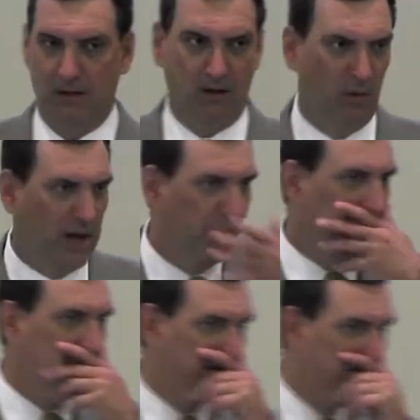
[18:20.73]
Oh, I would
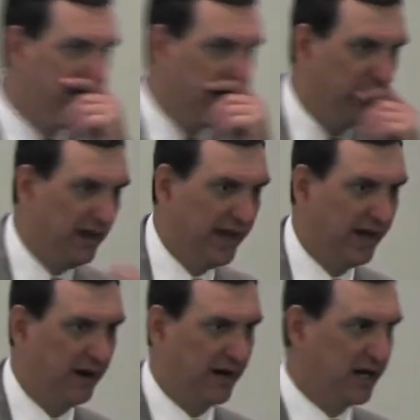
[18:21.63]
have never done
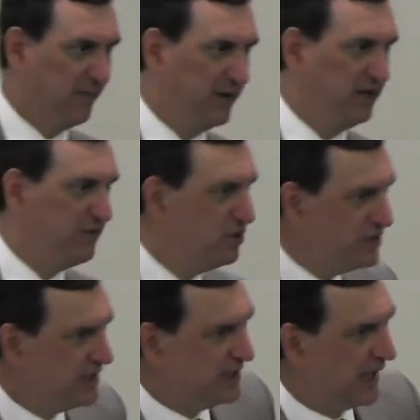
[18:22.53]
that. I can't believe you
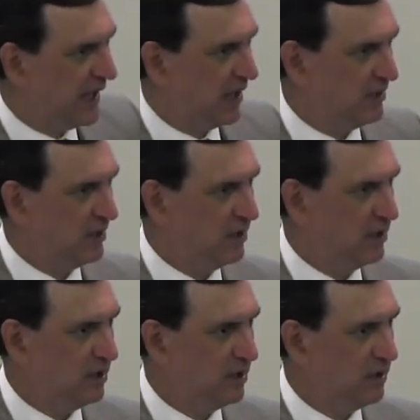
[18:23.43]
did that.
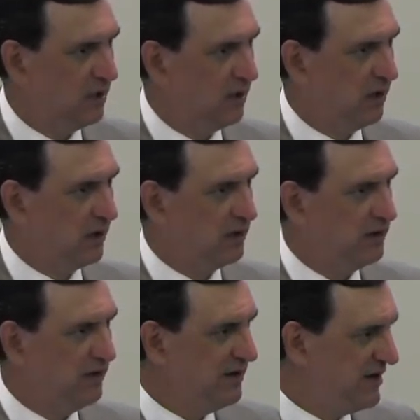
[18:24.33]
Or,
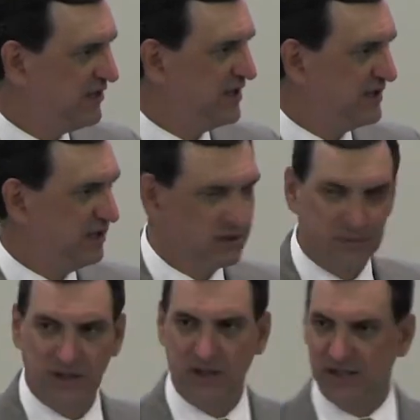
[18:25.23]
I think that looks
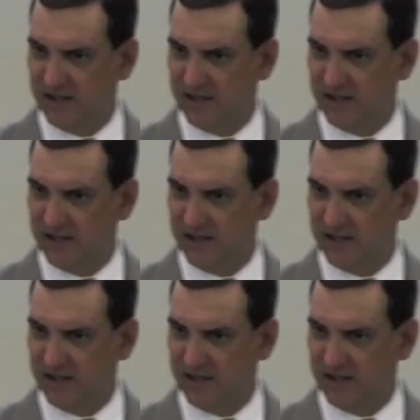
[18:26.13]
pretty good.